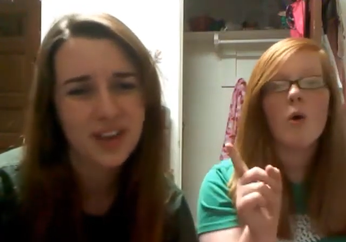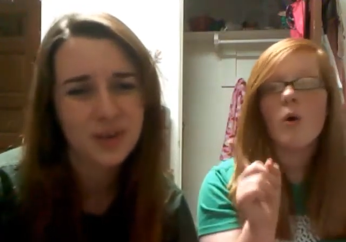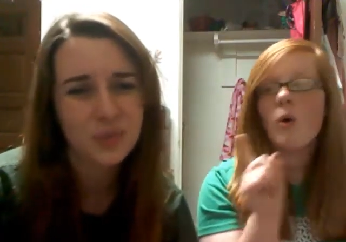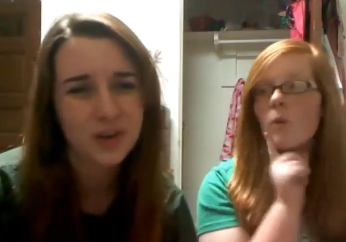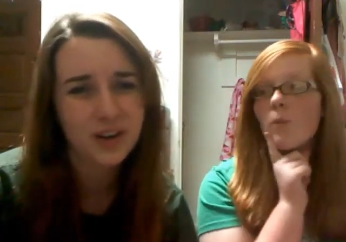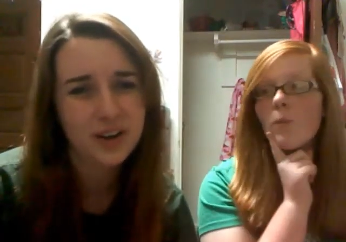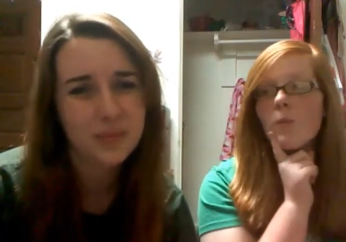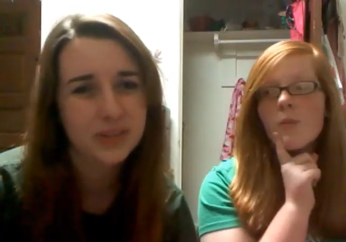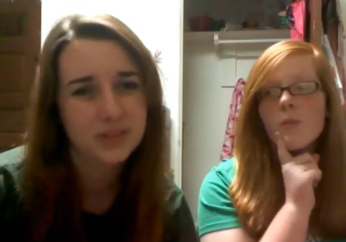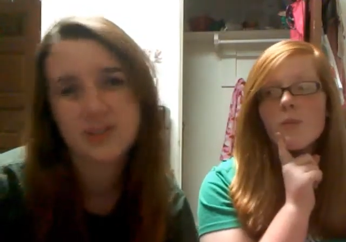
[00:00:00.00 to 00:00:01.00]
Speaker 1: we're in a
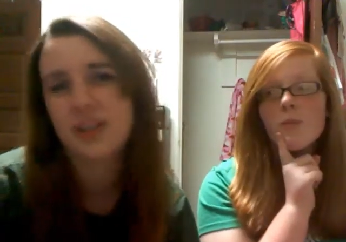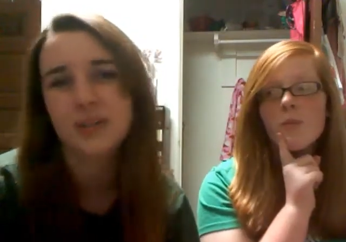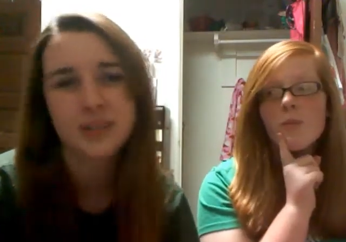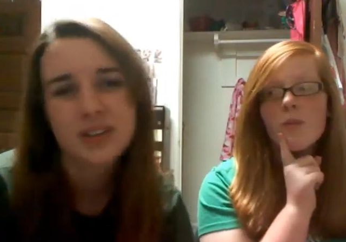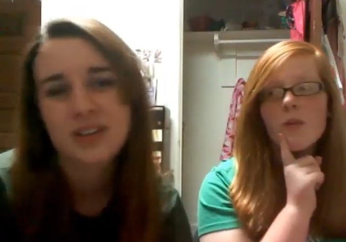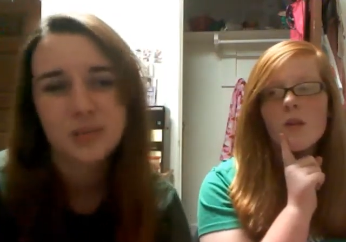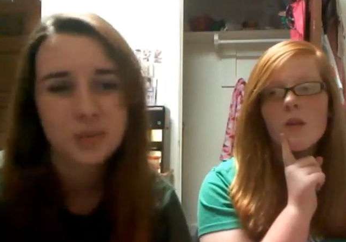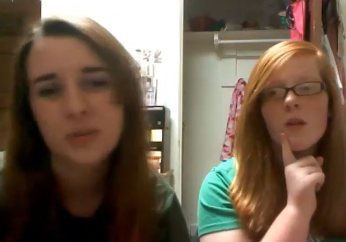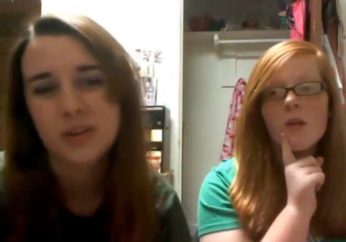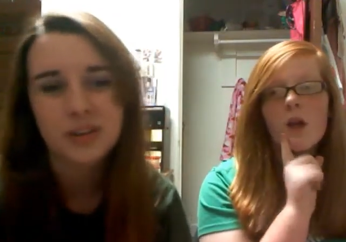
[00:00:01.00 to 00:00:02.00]
Blazer Tag arena. Number
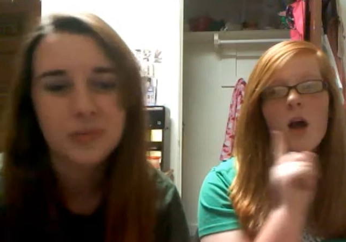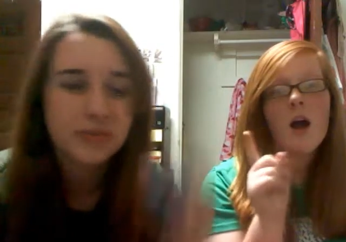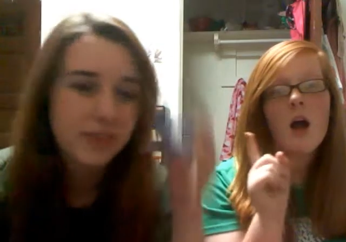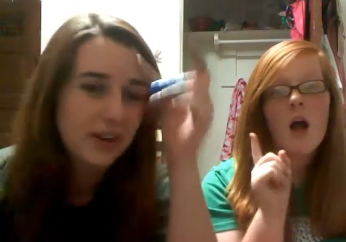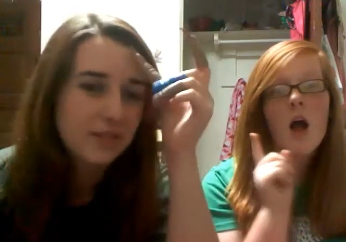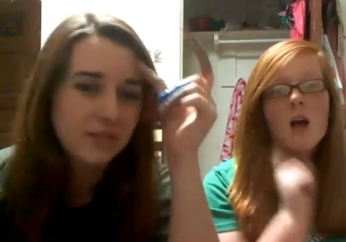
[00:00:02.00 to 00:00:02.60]
1, number 5.